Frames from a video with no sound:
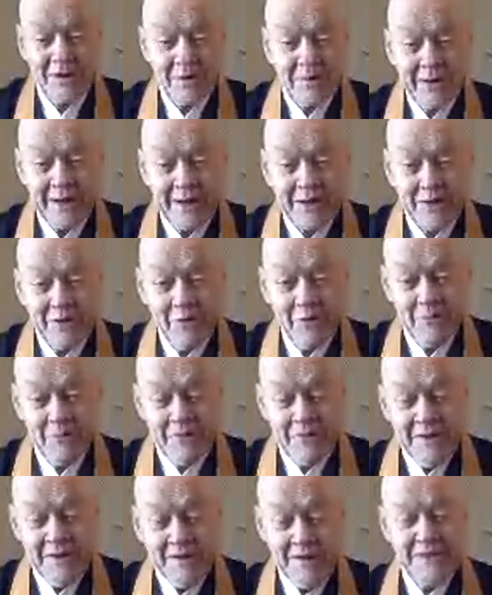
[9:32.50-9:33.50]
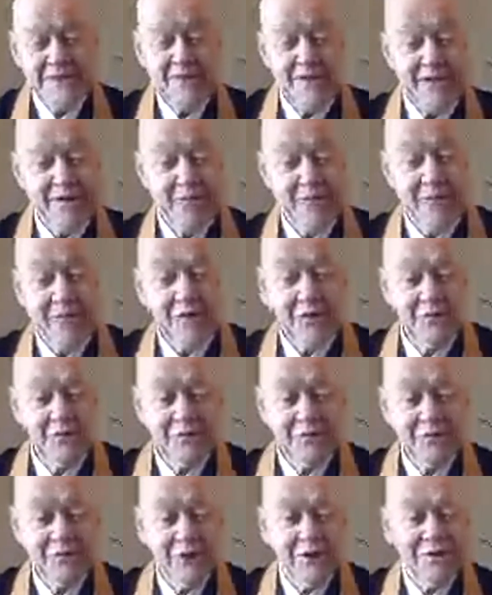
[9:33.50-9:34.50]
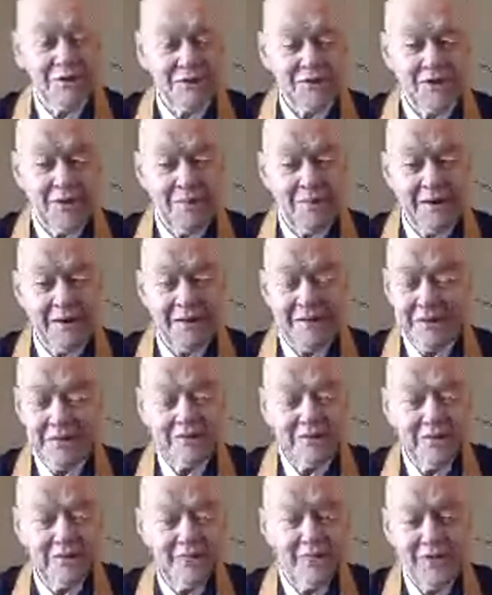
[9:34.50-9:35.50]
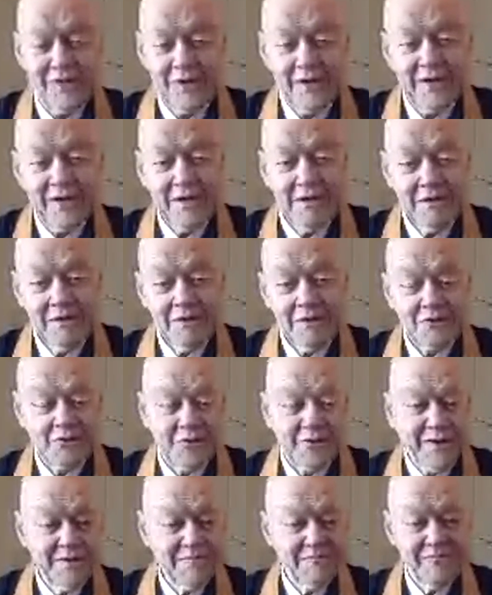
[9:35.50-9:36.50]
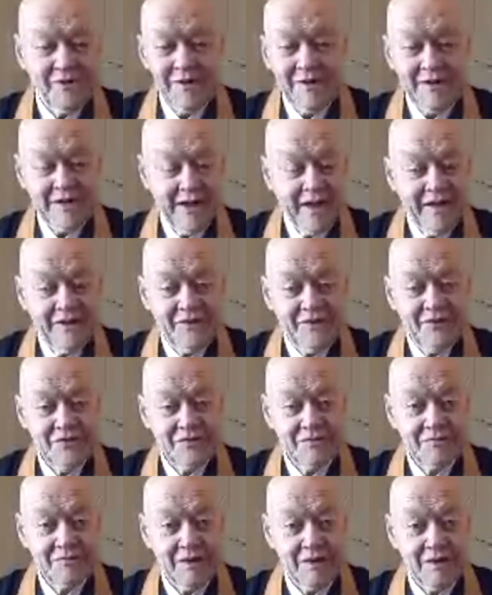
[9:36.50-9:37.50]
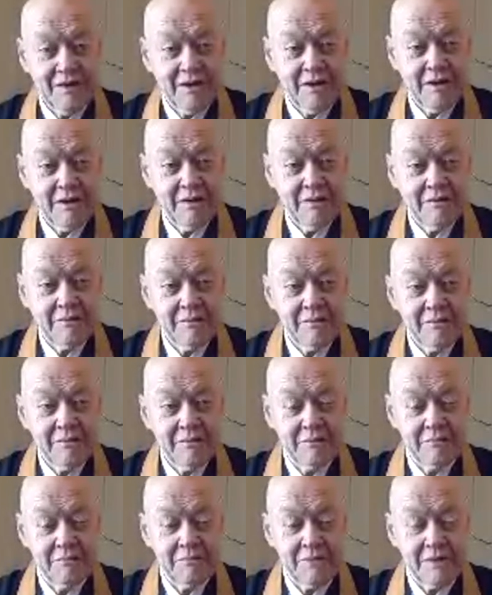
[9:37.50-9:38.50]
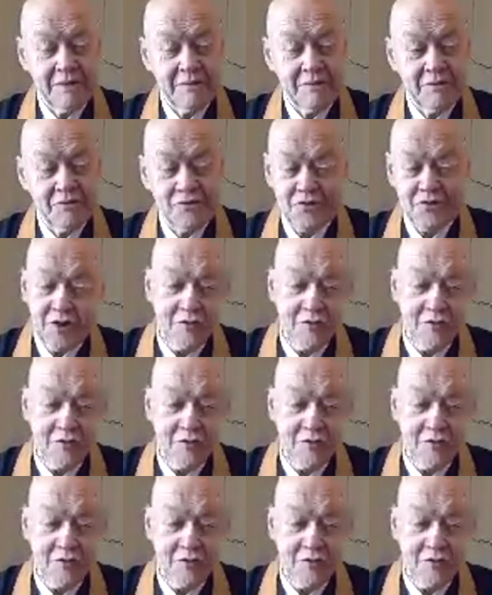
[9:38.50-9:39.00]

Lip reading: all back home, it's like when you talk to somebody, they seem very sweet, very nice. We